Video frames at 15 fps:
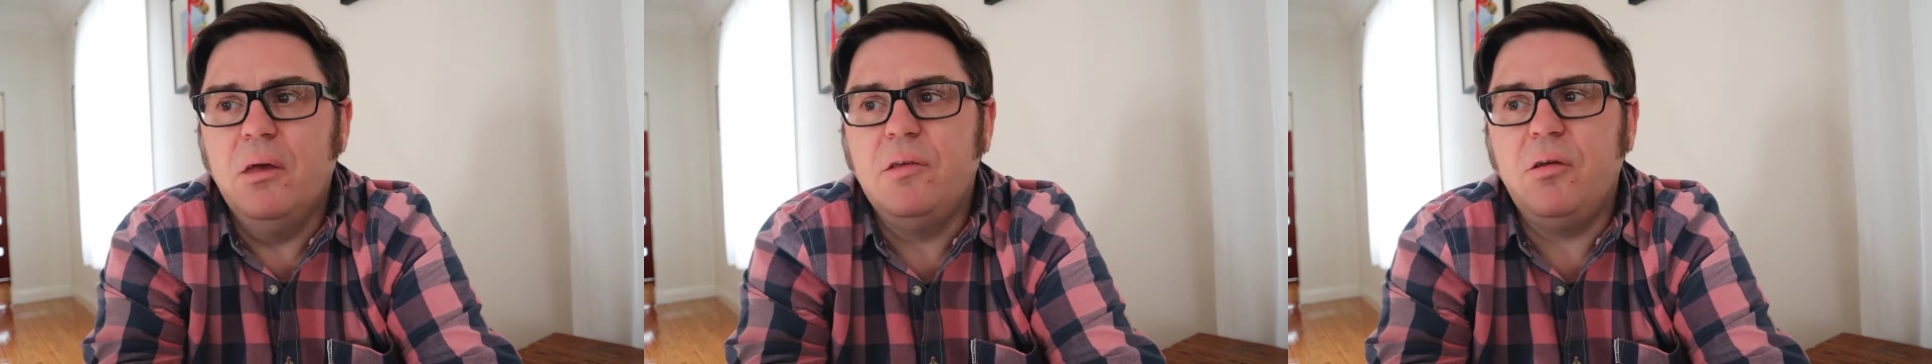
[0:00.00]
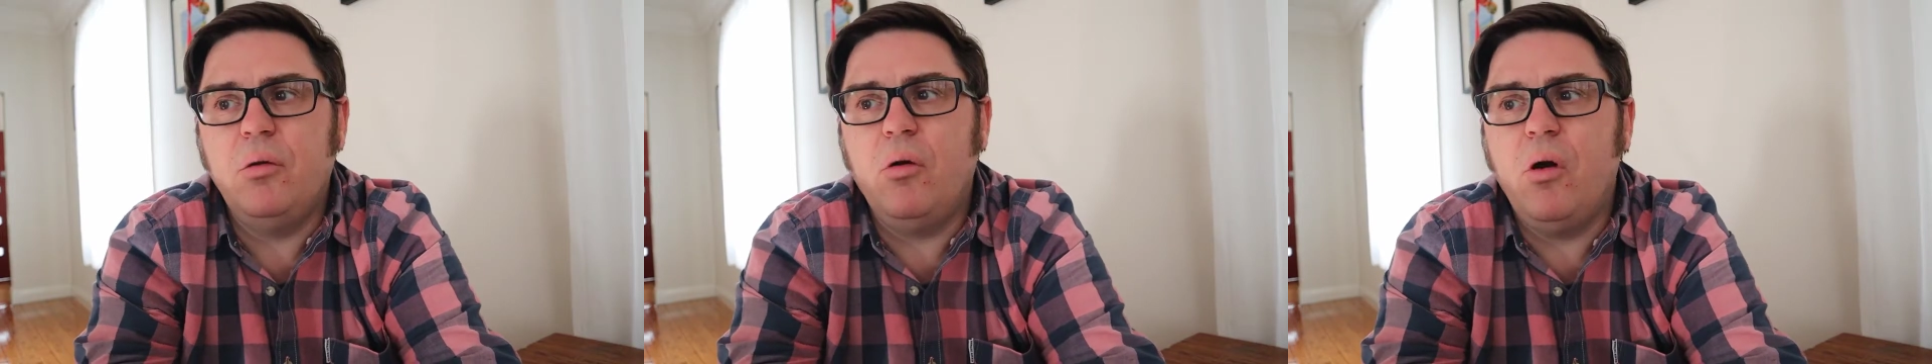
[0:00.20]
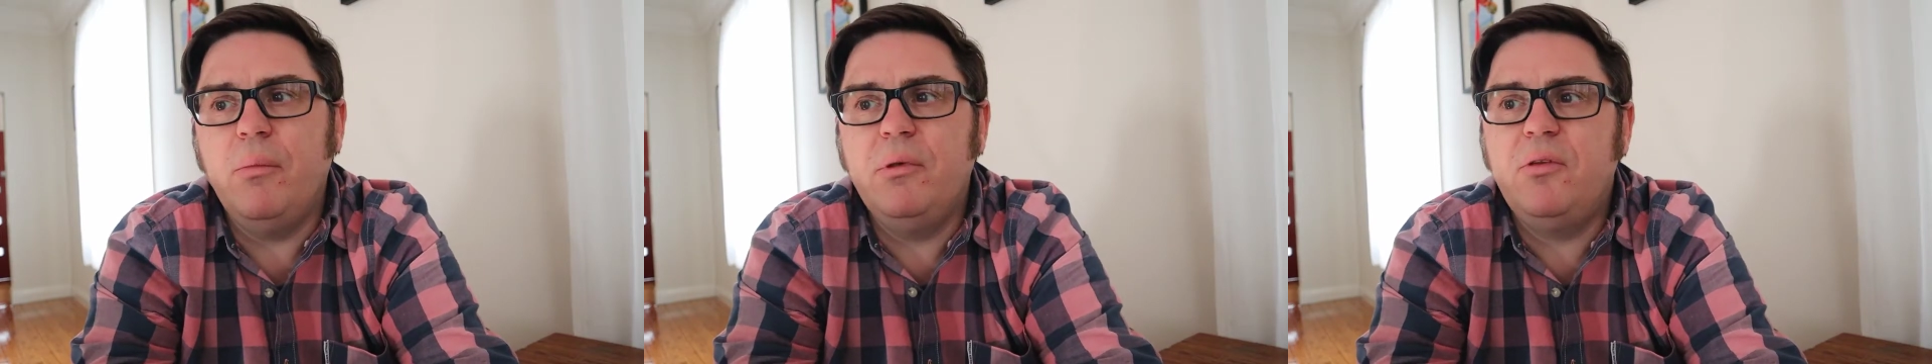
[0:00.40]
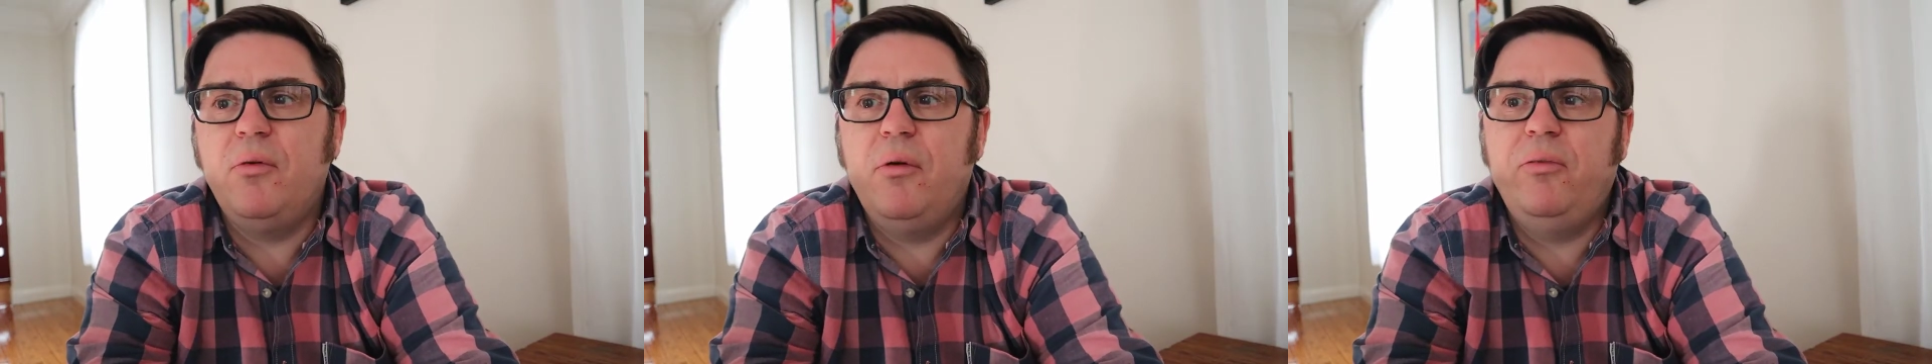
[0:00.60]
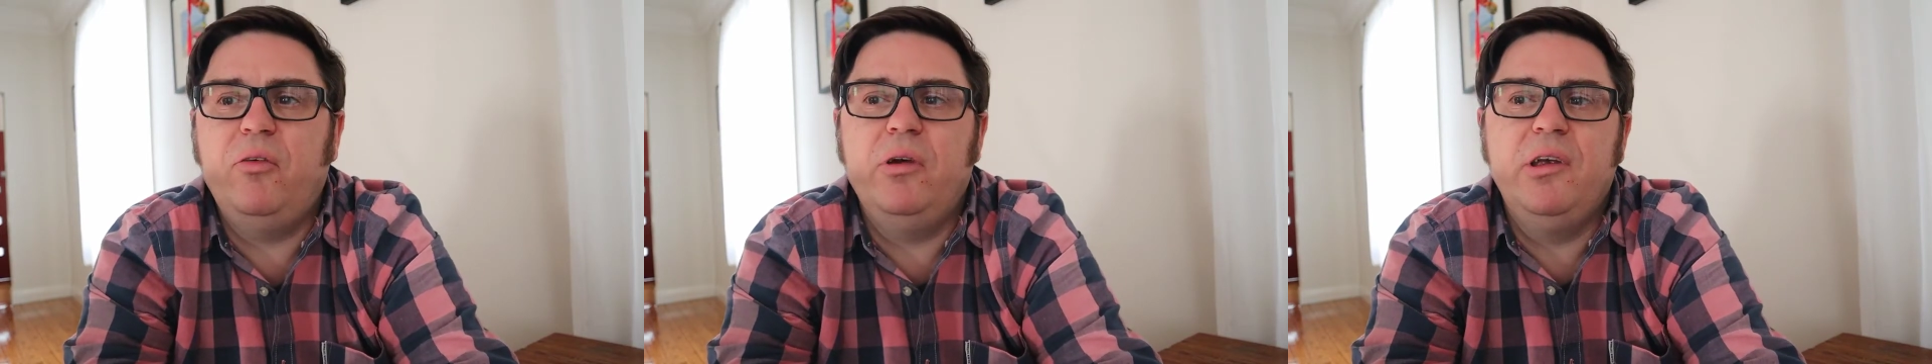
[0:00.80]
So requirements
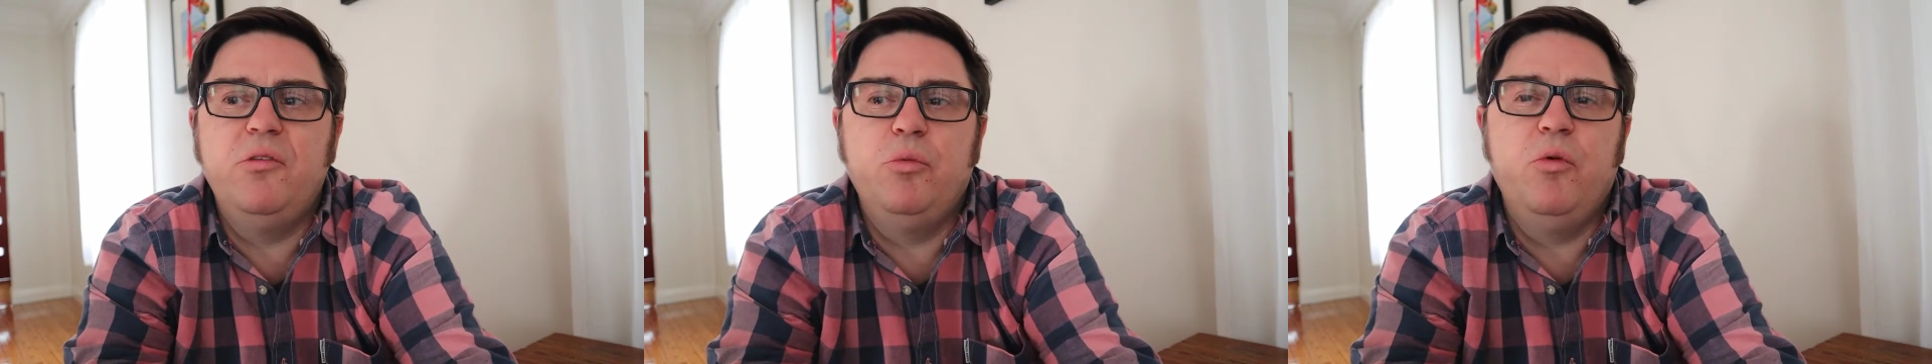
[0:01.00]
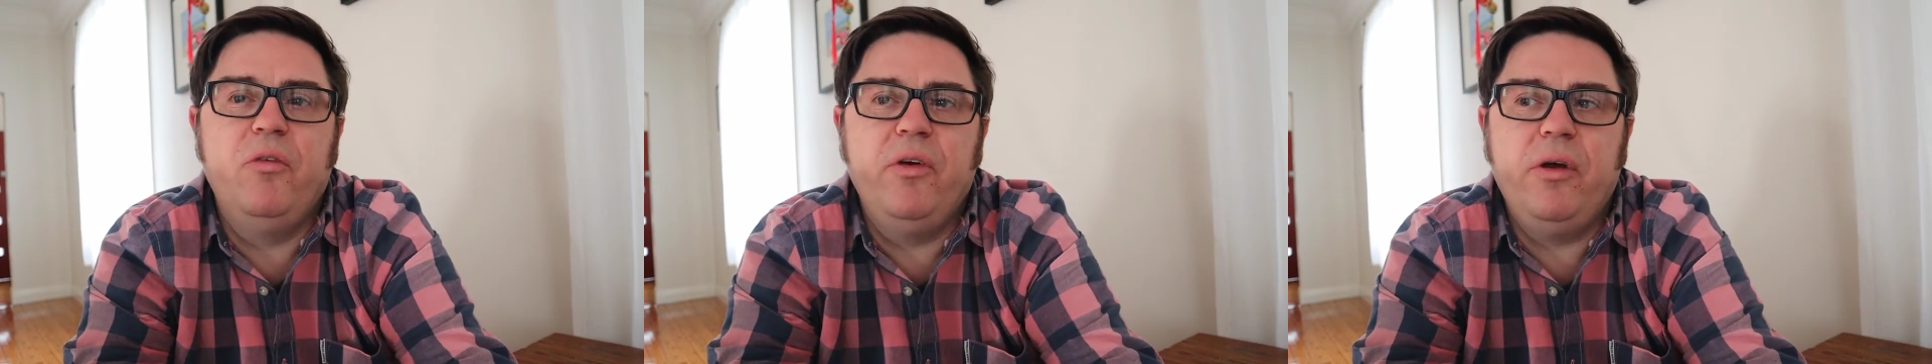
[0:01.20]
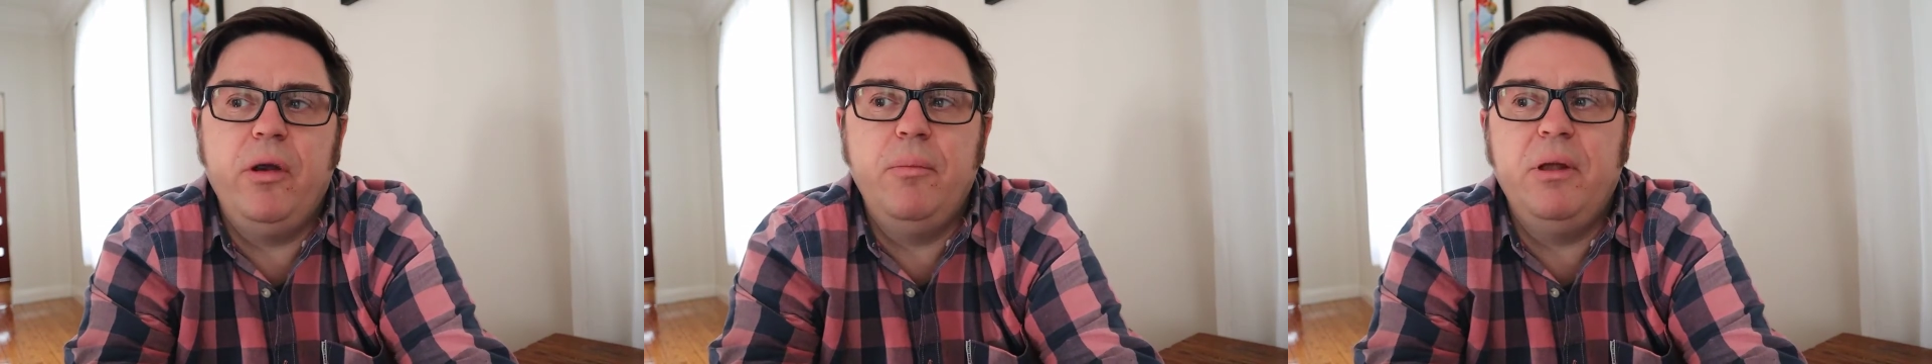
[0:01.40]
for referees will vary,